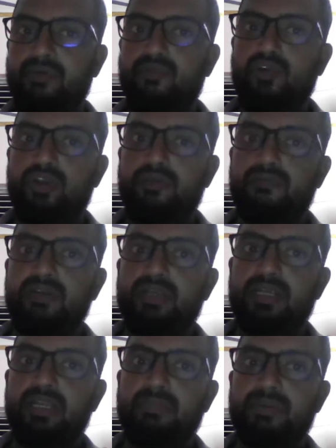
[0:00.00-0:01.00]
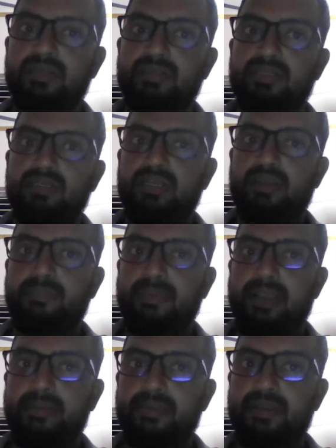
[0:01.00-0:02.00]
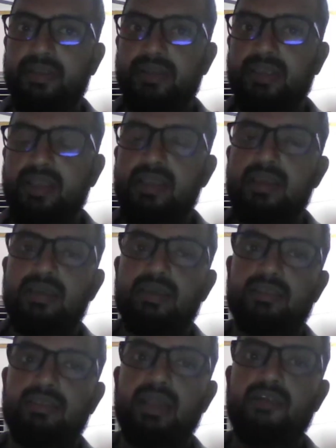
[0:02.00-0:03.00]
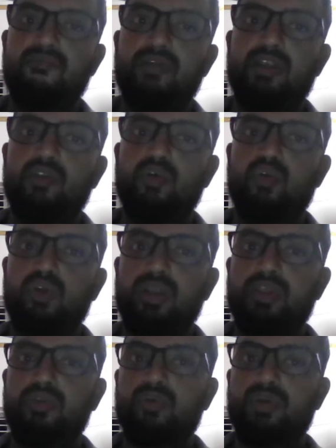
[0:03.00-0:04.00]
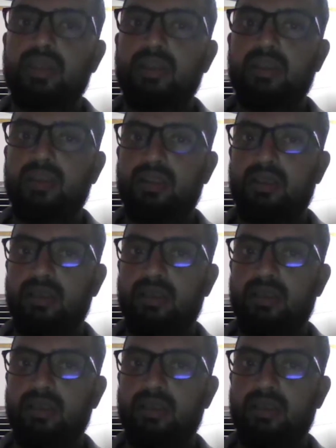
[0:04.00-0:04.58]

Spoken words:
Whatever data present in a primary key, that value only you can